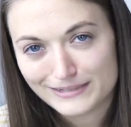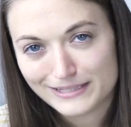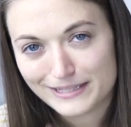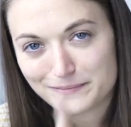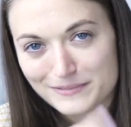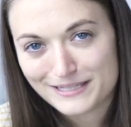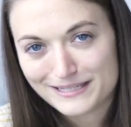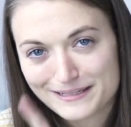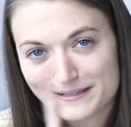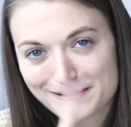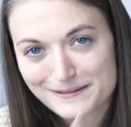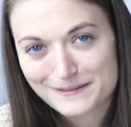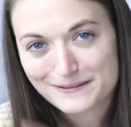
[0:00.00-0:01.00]
let me
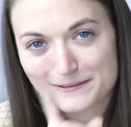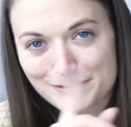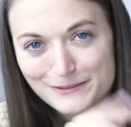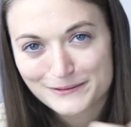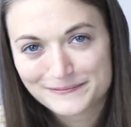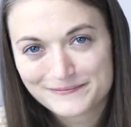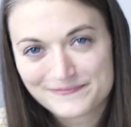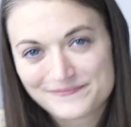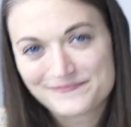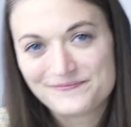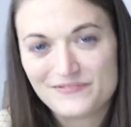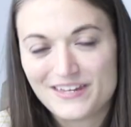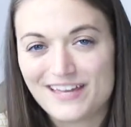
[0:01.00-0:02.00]
know.
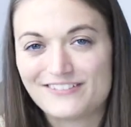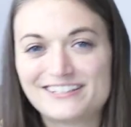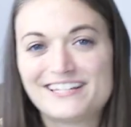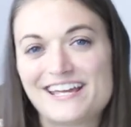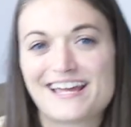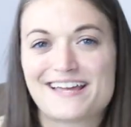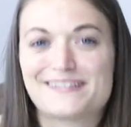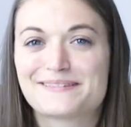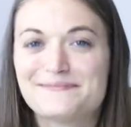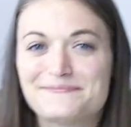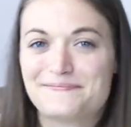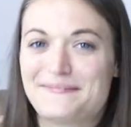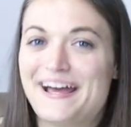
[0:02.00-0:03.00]
Have a good day, guys.
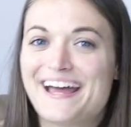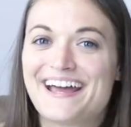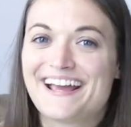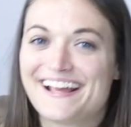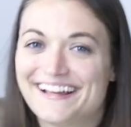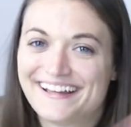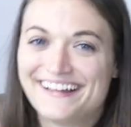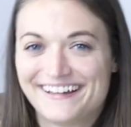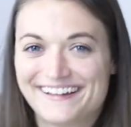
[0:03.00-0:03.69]
Bye.